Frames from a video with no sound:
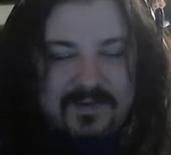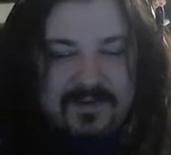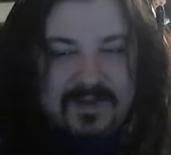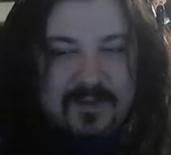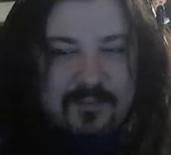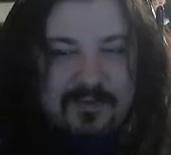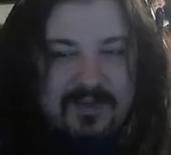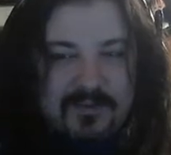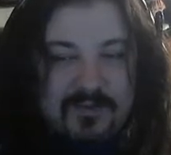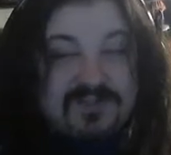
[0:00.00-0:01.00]
Yeah,
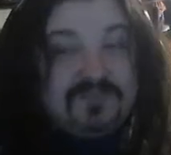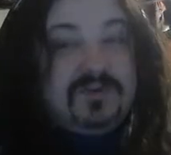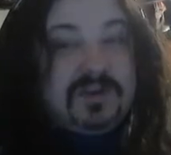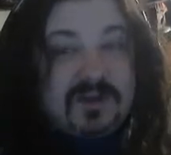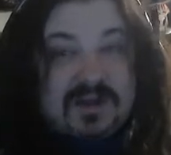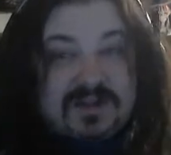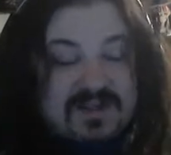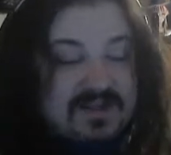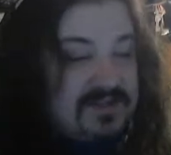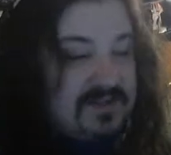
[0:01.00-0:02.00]
bleed works really good on
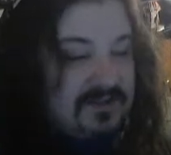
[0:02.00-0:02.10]
dancing.